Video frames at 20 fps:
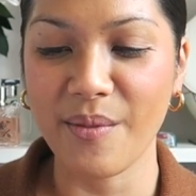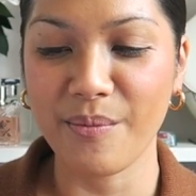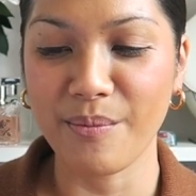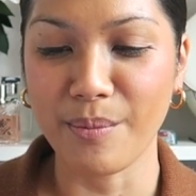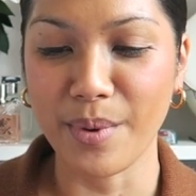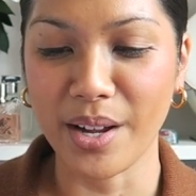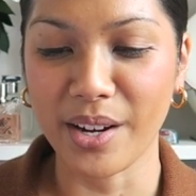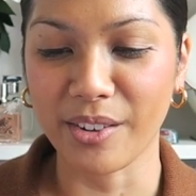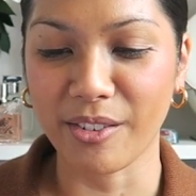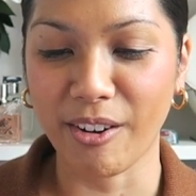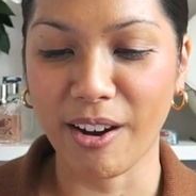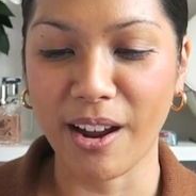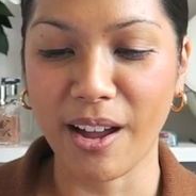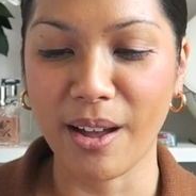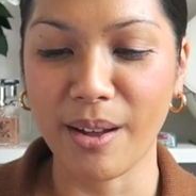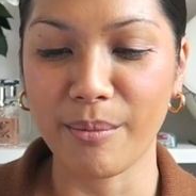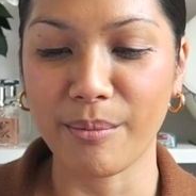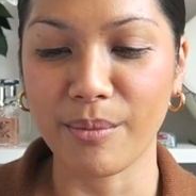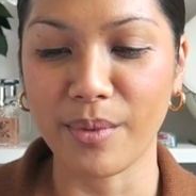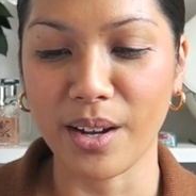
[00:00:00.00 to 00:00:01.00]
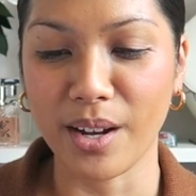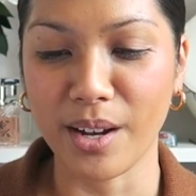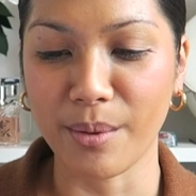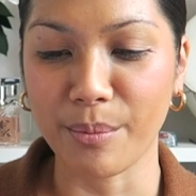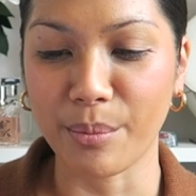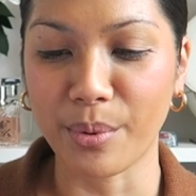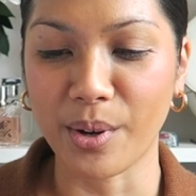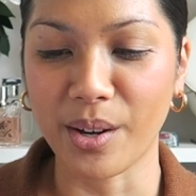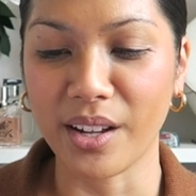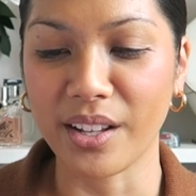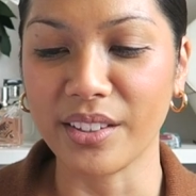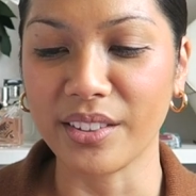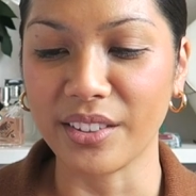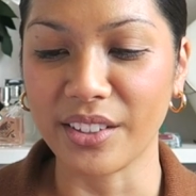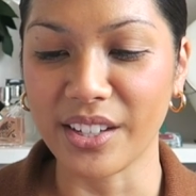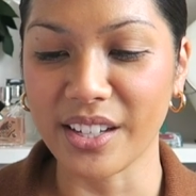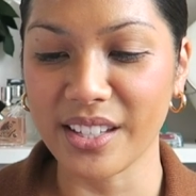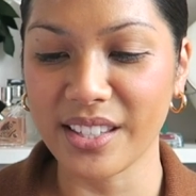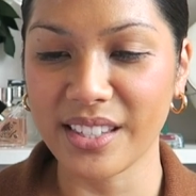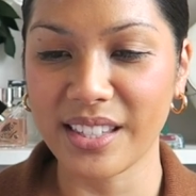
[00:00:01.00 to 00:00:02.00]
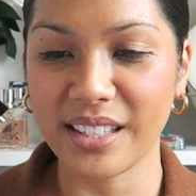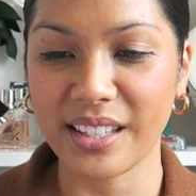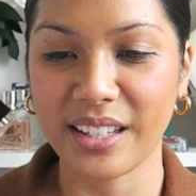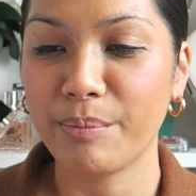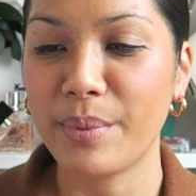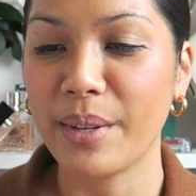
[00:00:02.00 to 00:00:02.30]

monogram Empreinte looks